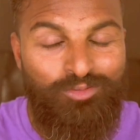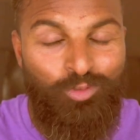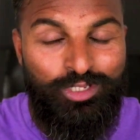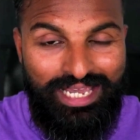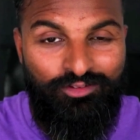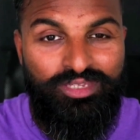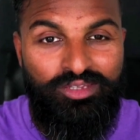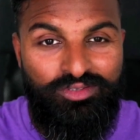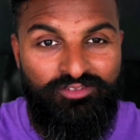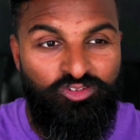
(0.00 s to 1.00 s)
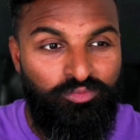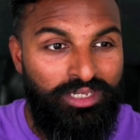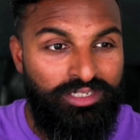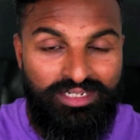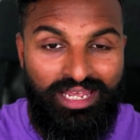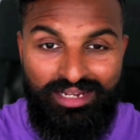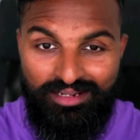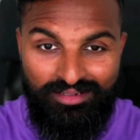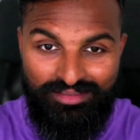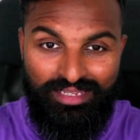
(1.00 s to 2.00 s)
which have sensitive information and
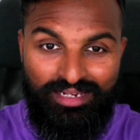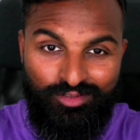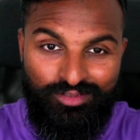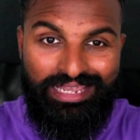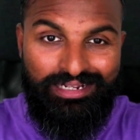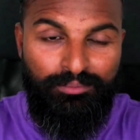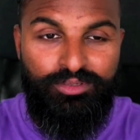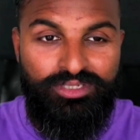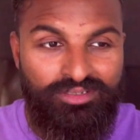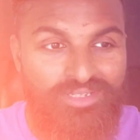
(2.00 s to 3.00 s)
there is encryption.